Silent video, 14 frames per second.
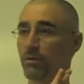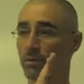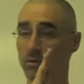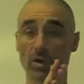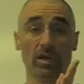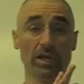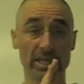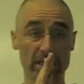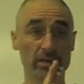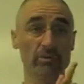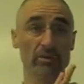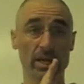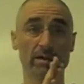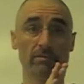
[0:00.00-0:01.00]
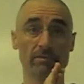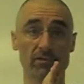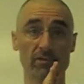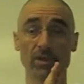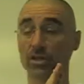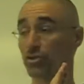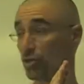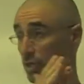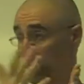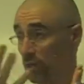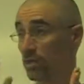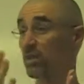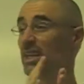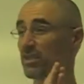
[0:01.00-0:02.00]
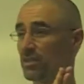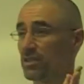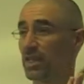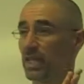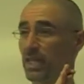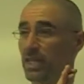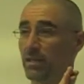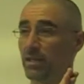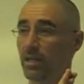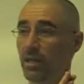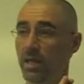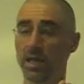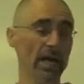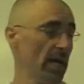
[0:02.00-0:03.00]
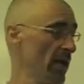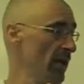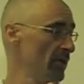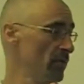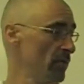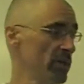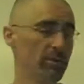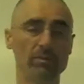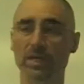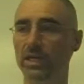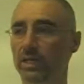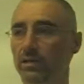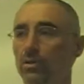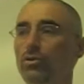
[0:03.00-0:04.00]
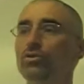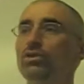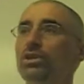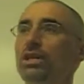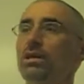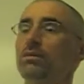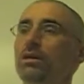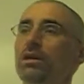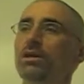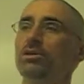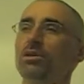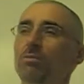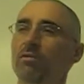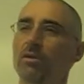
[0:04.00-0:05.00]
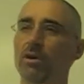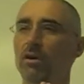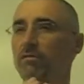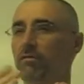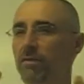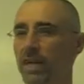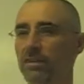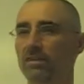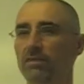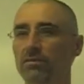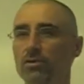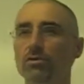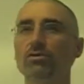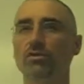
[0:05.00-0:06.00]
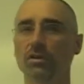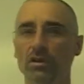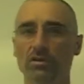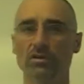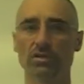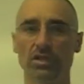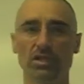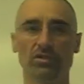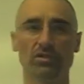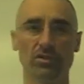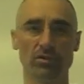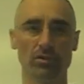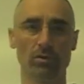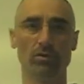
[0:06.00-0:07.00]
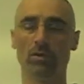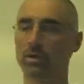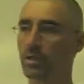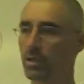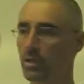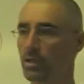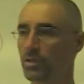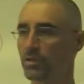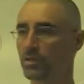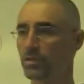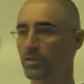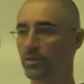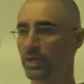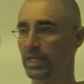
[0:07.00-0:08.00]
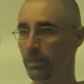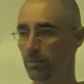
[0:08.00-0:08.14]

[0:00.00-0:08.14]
Well, heat, right? Friction leads to heat, and we'd be losing some of our effective, useful energy to heat.